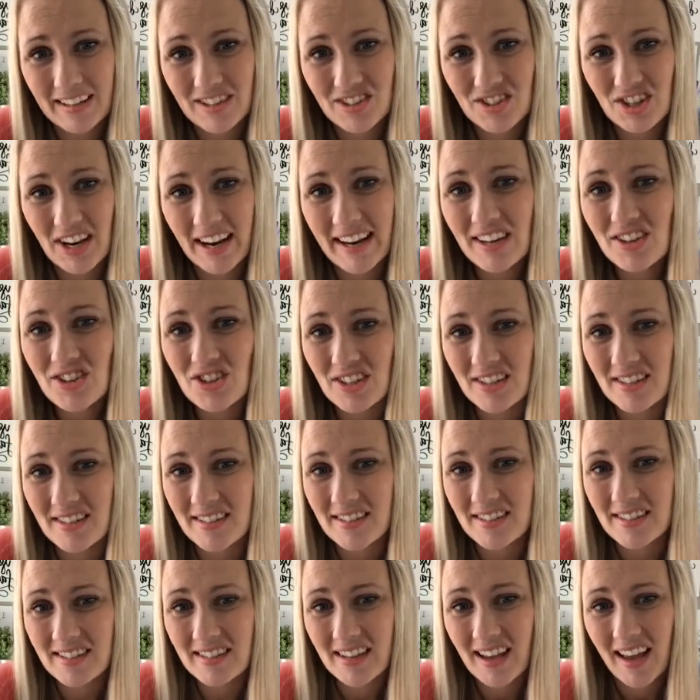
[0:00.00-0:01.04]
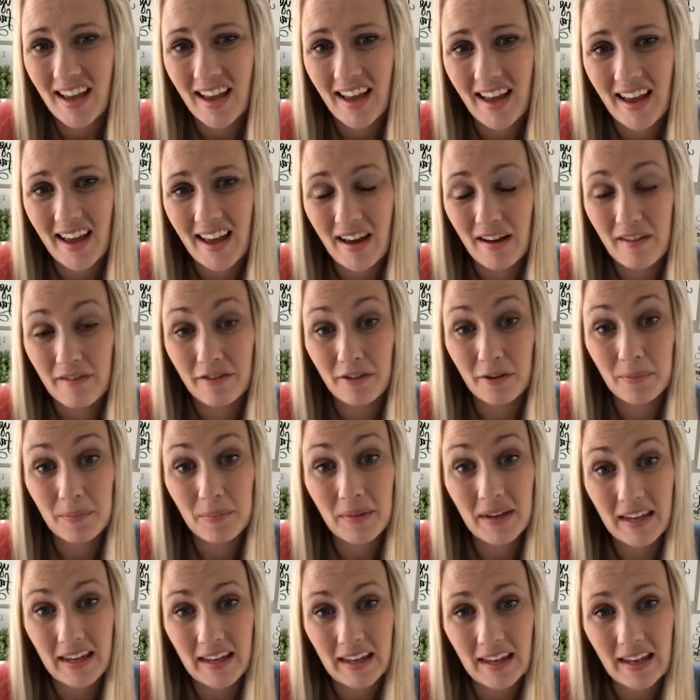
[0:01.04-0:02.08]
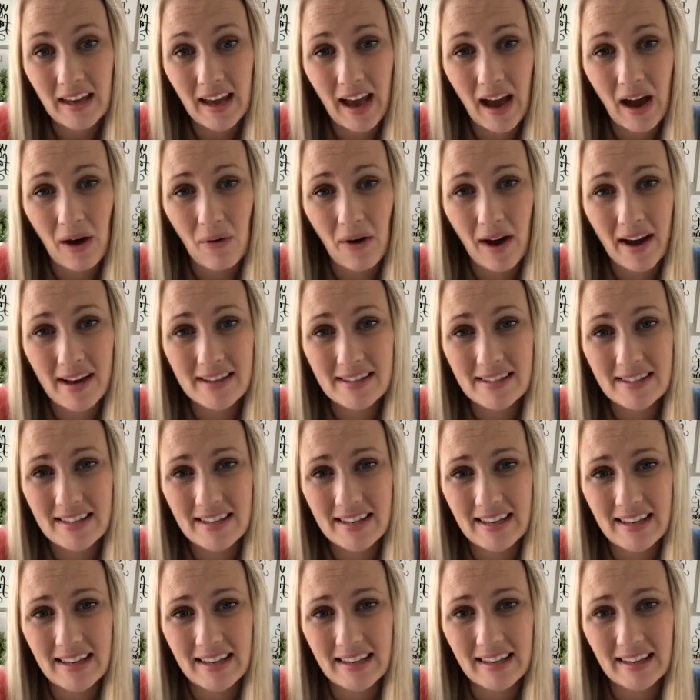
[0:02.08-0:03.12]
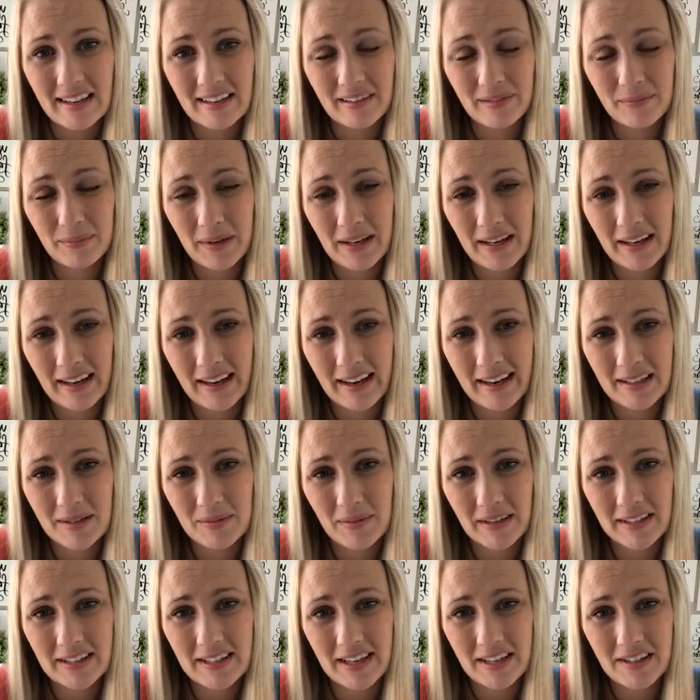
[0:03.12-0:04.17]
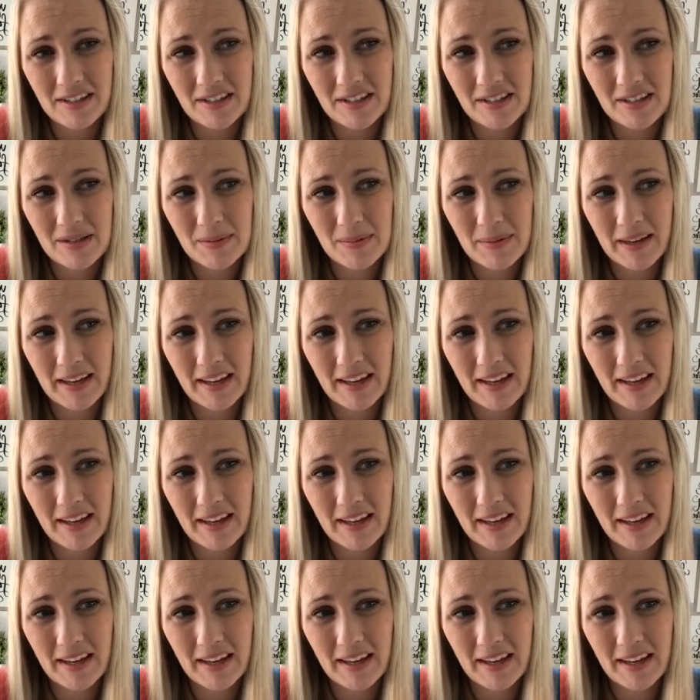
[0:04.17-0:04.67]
it changes for me how I see meeting expectations,